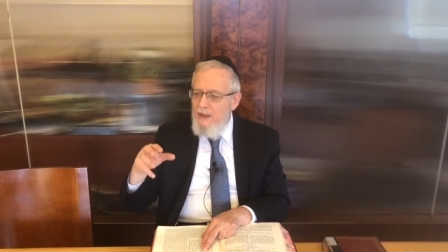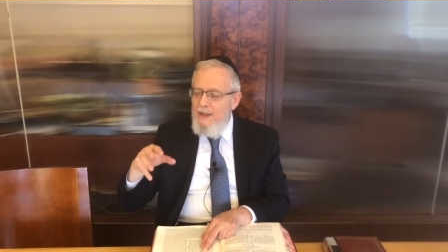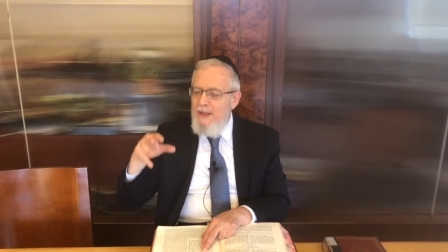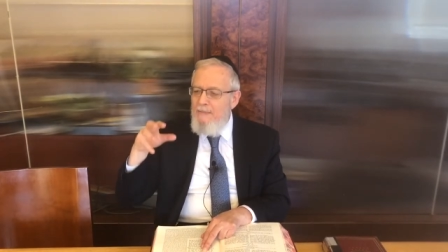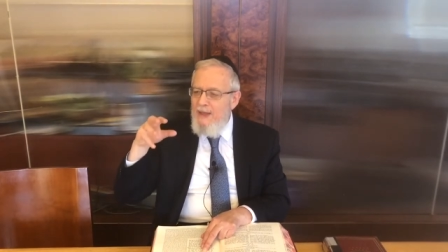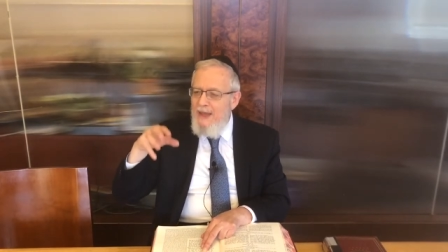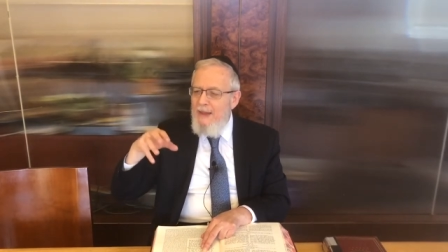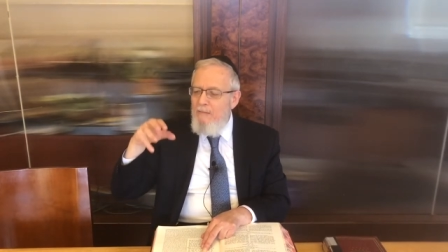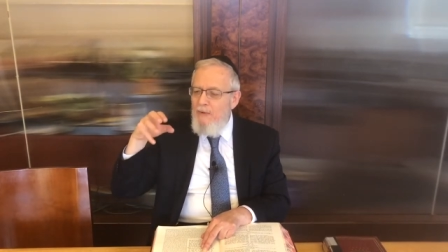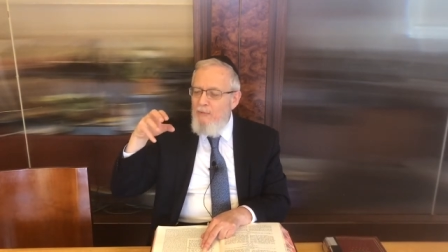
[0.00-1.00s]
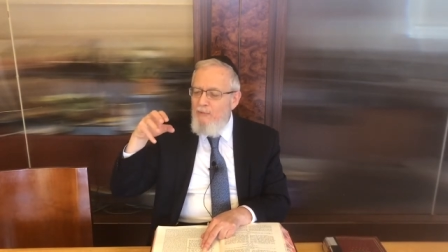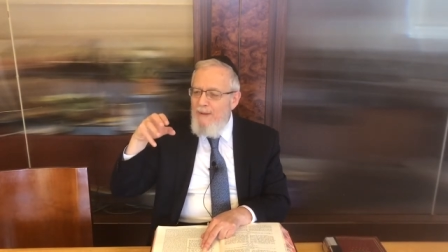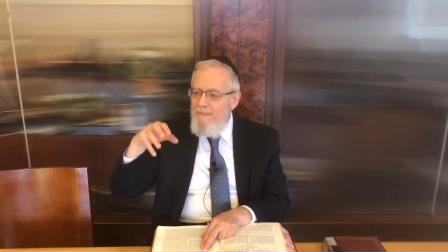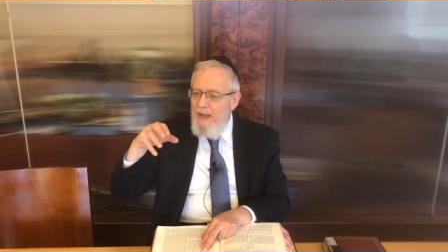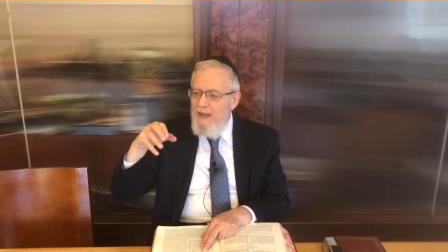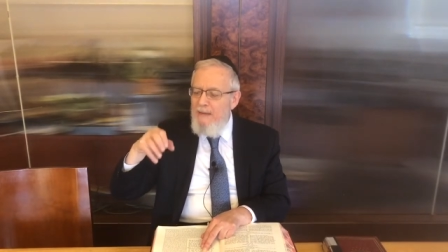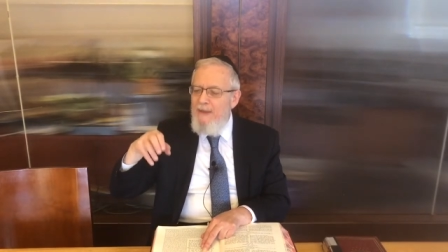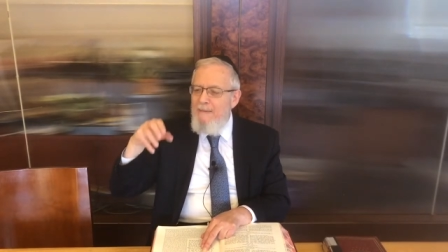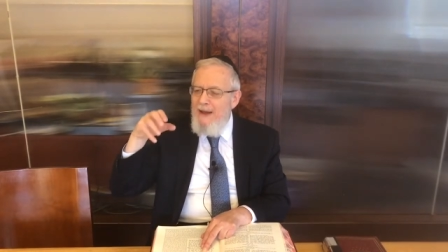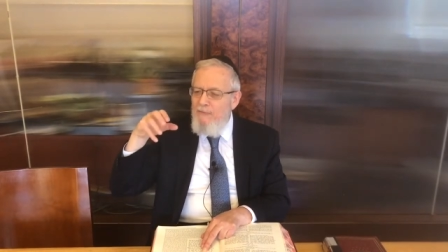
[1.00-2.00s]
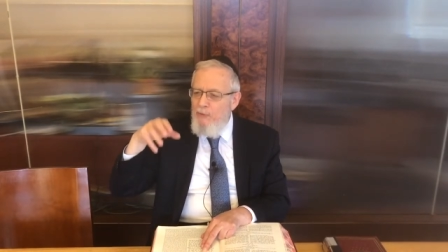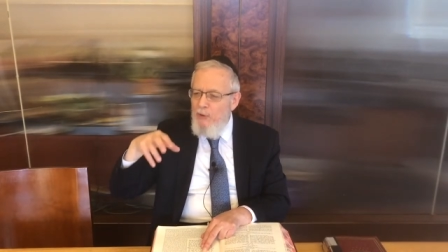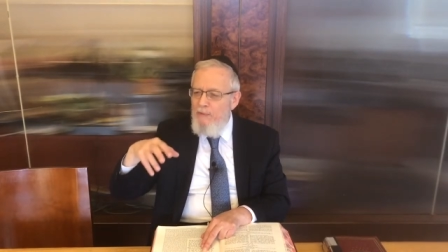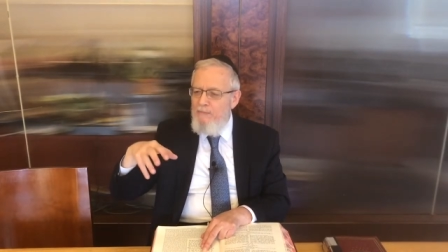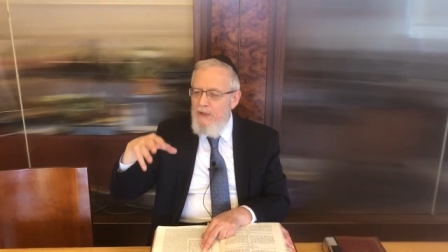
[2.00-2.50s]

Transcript: he became Rabbah, he became Avram.